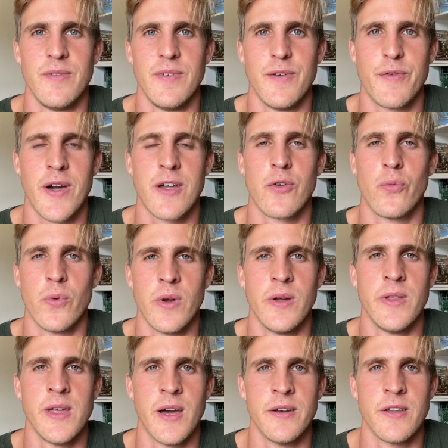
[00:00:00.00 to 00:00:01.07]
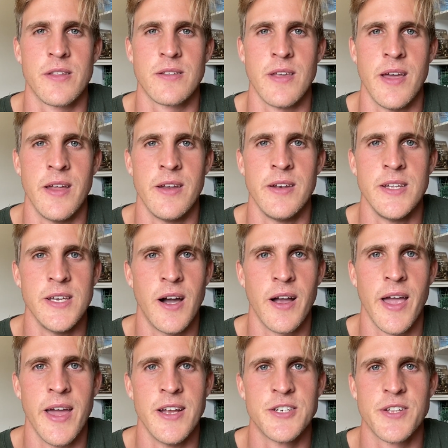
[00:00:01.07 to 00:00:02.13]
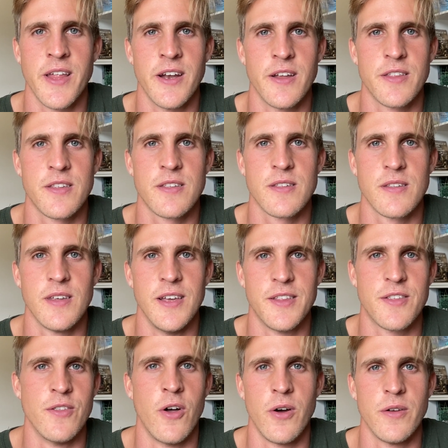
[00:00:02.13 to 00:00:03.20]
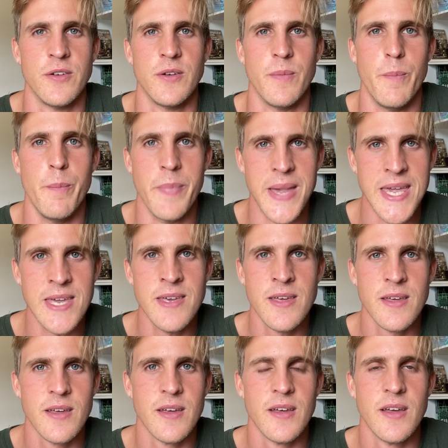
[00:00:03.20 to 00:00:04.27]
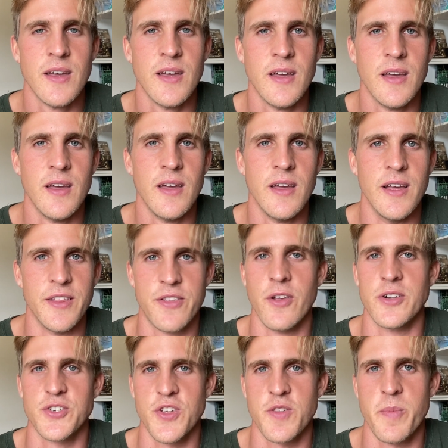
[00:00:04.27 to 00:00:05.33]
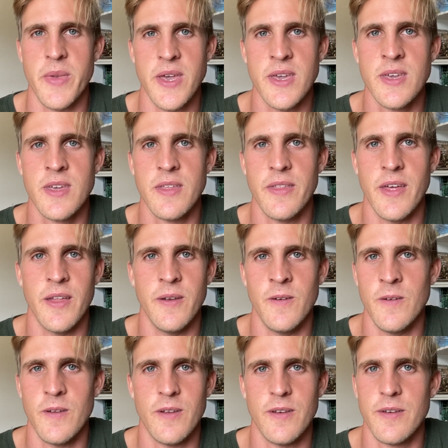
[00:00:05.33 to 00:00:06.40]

if I could really understand at a young age that it's not me, it's not just me, then